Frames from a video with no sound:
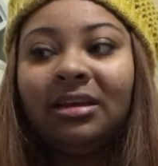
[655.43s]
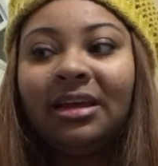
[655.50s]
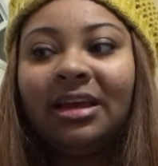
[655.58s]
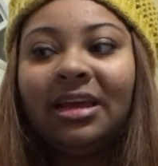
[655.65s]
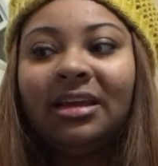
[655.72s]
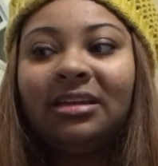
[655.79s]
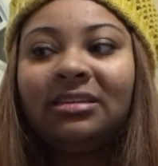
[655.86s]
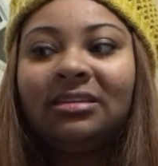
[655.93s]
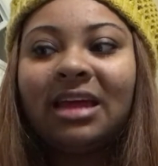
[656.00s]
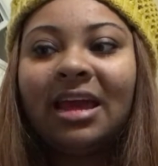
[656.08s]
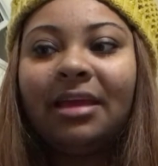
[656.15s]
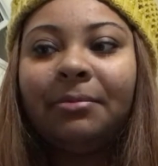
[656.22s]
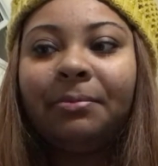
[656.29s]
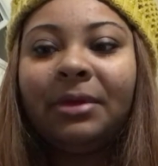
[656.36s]
And it's
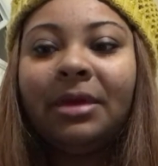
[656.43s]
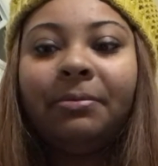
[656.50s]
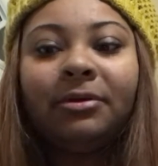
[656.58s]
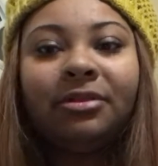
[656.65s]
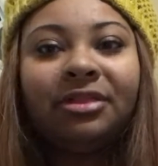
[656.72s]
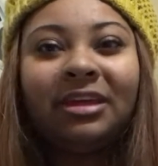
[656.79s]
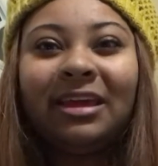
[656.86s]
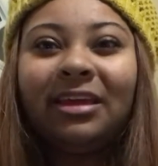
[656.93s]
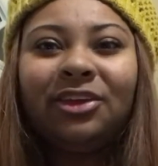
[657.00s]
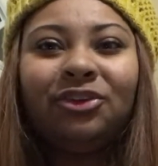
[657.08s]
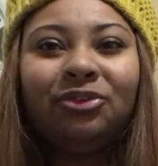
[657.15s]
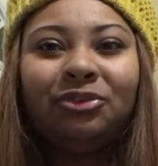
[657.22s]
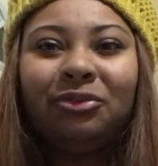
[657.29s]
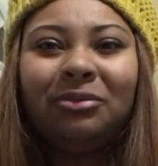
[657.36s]
like, people think
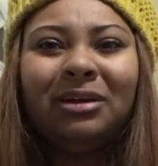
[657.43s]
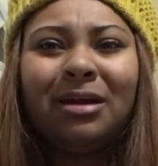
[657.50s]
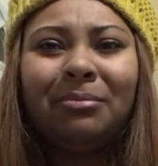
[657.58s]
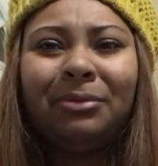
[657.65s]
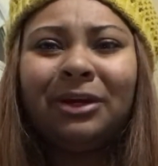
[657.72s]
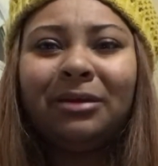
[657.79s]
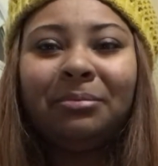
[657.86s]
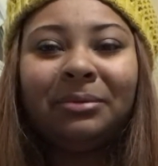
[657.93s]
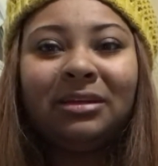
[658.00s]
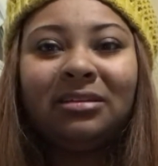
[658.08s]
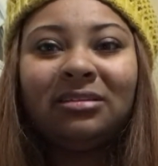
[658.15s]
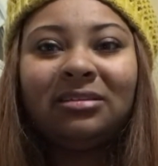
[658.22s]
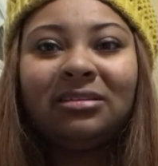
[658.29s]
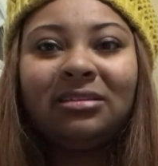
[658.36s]
you do it on
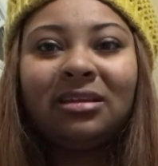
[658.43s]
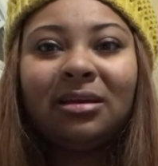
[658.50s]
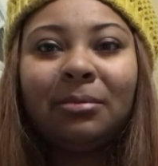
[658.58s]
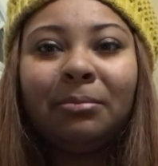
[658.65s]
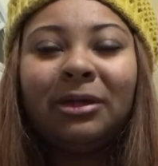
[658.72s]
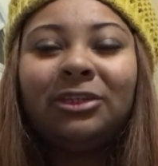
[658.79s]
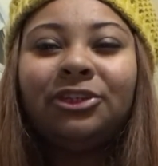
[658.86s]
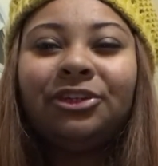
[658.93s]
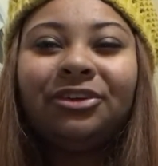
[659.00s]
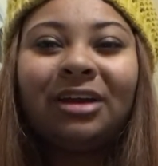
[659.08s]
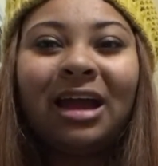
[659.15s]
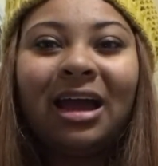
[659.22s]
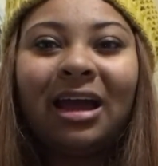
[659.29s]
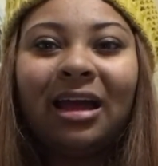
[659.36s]
purpose, but you're
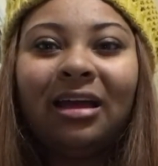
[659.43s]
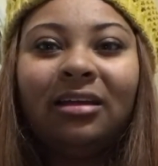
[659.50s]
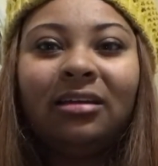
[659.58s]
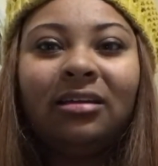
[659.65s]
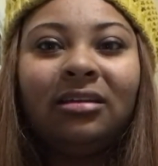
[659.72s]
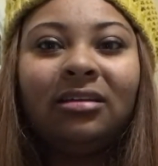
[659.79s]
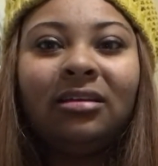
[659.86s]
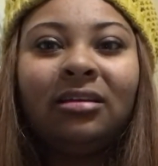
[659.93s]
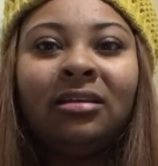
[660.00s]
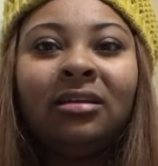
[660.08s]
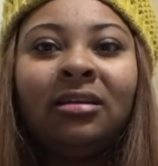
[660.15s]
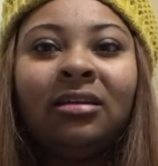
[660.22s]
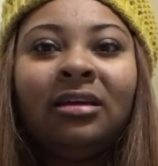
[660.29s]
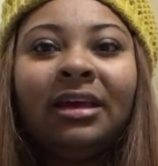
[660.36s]
not.
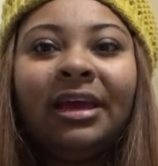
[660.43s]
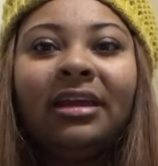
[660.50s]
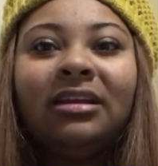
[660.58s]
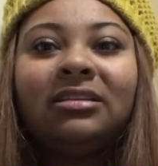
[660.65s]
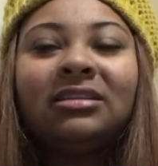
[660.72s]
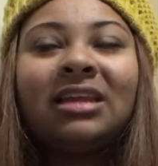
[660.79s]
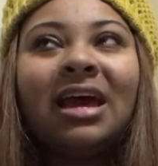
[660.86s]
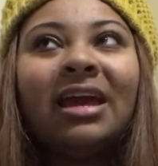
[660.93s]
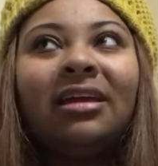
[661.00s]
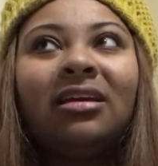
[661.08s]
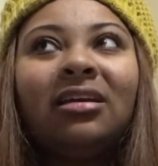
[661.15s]
And it's like,